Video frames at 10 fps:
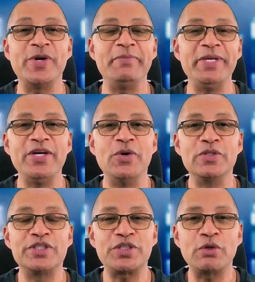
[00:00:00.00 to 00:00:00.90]
Join
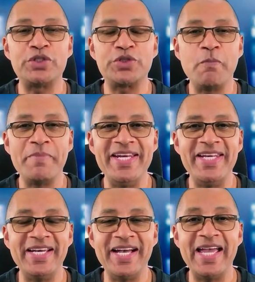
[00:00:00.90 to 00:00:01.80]
me on social
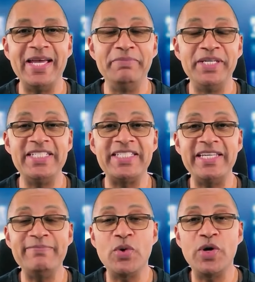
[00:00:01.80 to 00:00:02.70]
media. I am
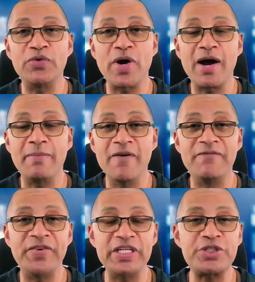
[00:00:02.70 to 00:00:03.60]
DC Born
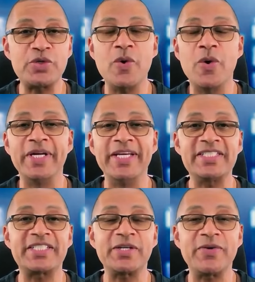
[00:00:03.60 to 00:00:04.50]
Rob Official
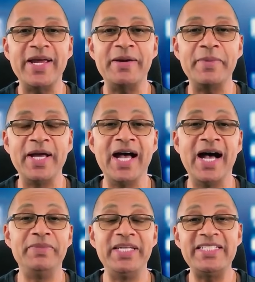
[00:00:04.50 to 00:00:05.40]
on Instagram.
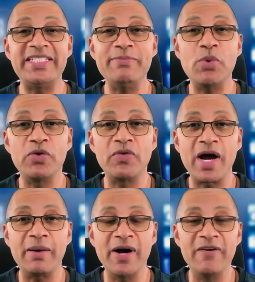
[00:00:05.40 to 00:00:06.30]
I am DC
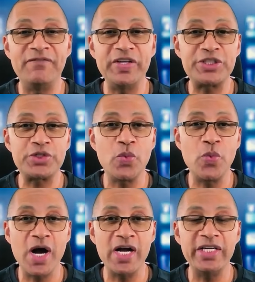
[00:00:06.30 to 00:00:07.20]
Born Rob
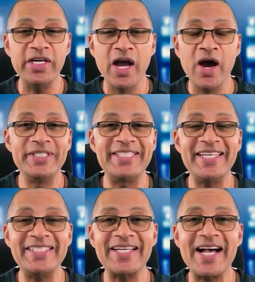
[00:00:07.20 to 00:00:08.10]
Official 1
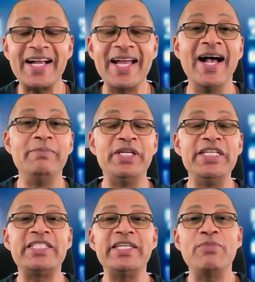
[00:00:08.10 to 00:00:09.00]
on TikTok. I
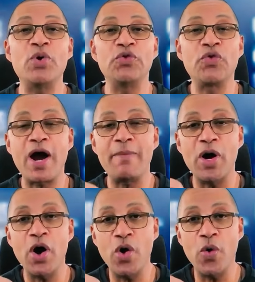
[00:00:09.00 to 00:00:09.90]
am DC Born
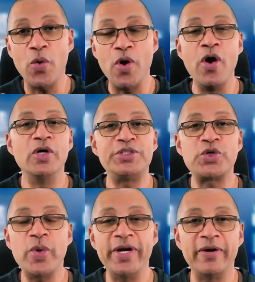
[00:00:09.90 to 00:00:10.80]
Rob O
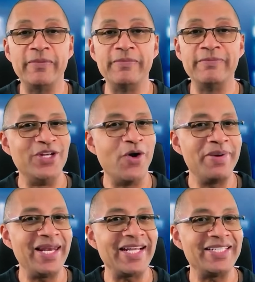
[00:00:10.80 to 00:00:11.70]
on Twitter.
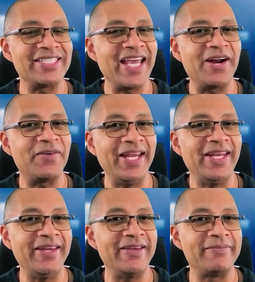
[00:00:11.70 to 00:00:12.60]
Don't be like this guy
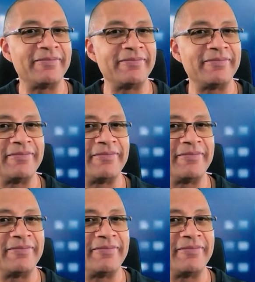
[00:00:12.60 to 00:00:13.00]
right here.